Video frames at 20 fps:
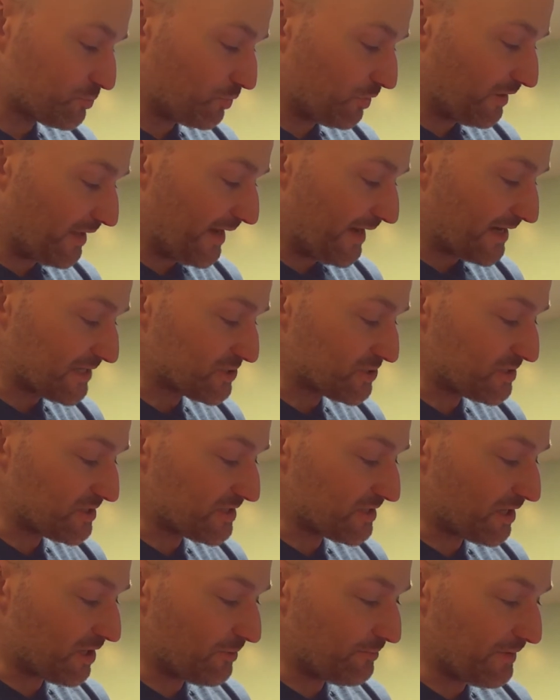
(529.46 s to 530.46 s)
will actually
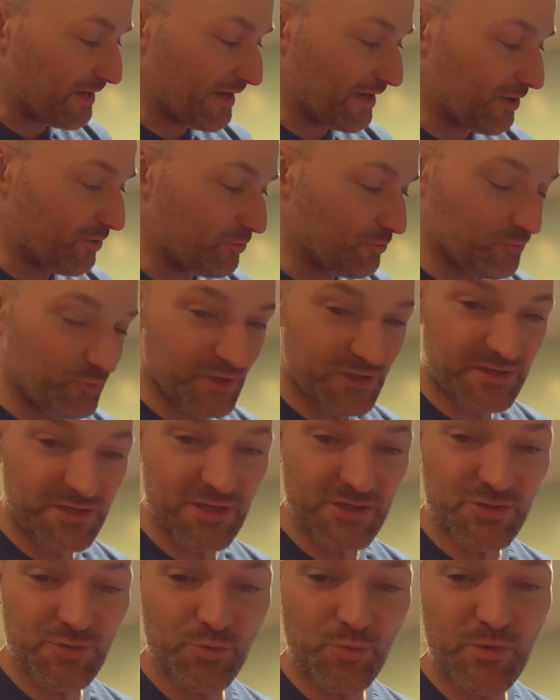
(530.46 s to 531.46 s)
come out with
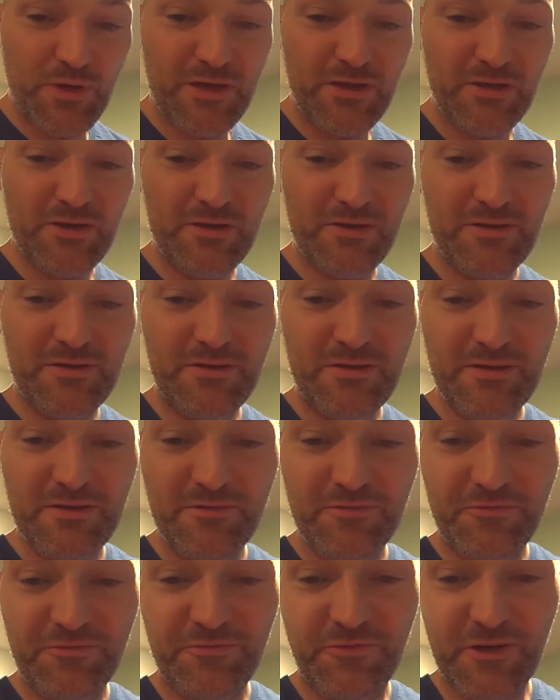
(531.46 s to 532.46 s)
this weird,
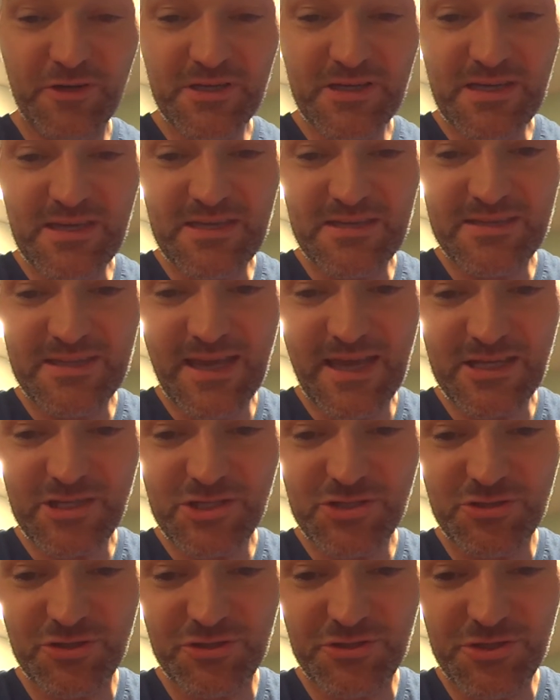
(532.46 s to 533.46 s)
funky
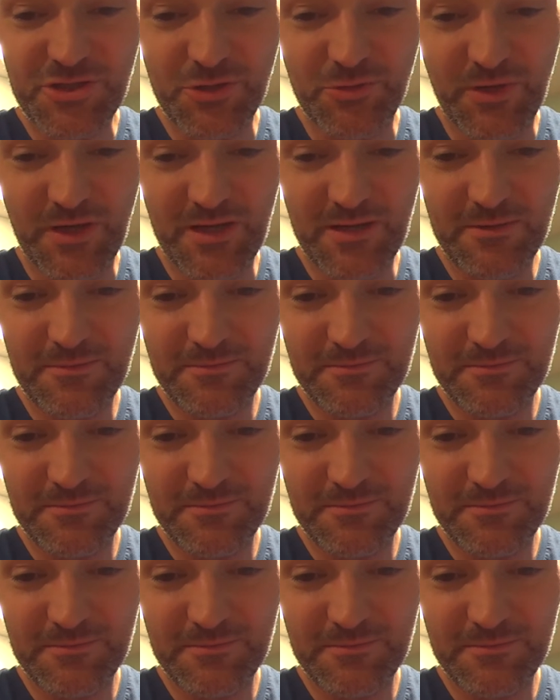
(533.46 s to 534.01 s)
texture to it,